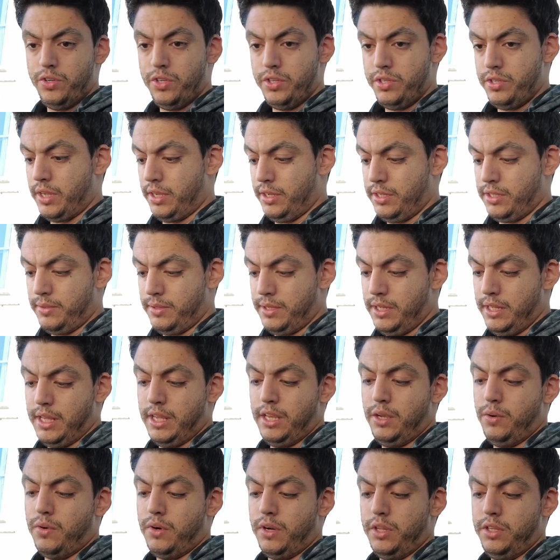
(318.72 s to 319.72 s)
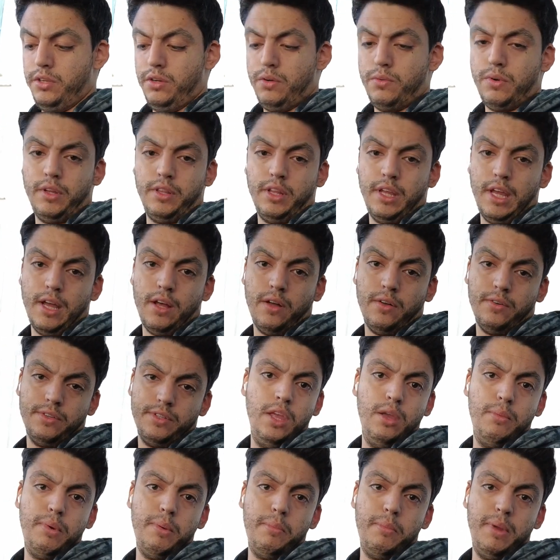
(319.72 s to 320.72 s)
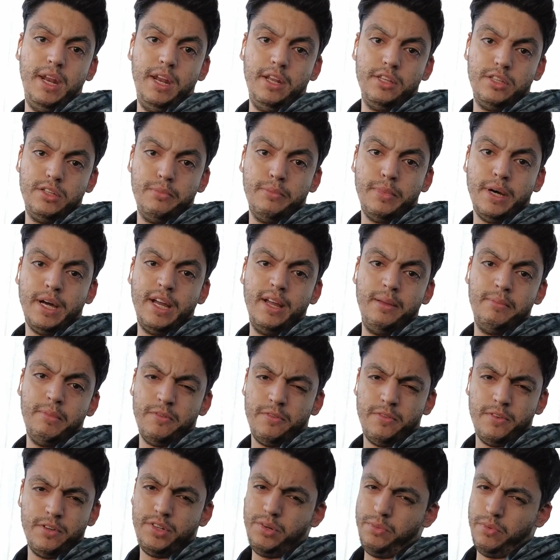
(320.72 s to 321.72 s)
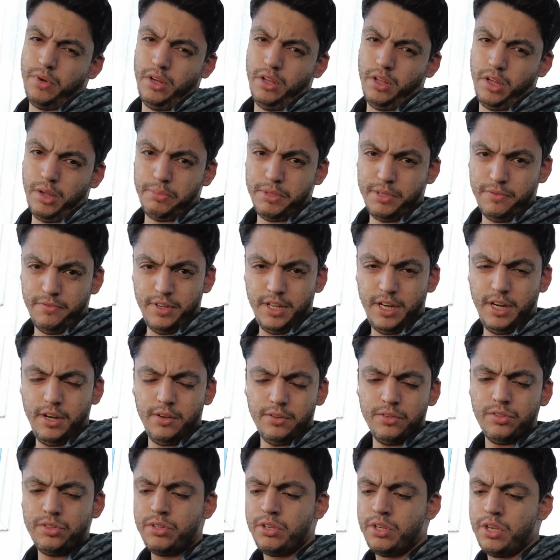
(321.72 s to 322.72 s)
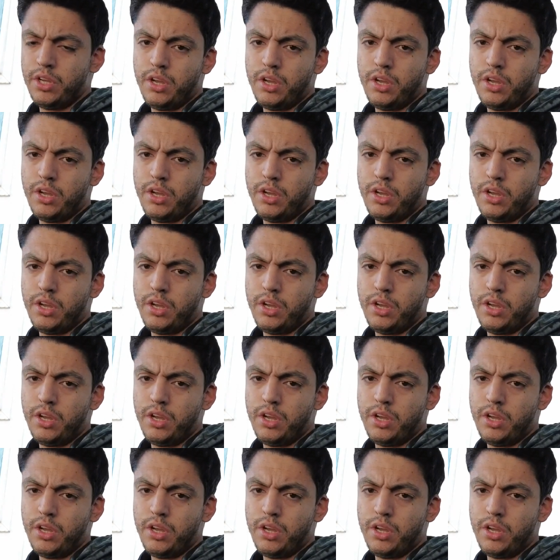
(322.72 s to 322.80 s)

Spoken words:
just like something that you want to do around the house you've been meaning to buy but first you want to look up some videos.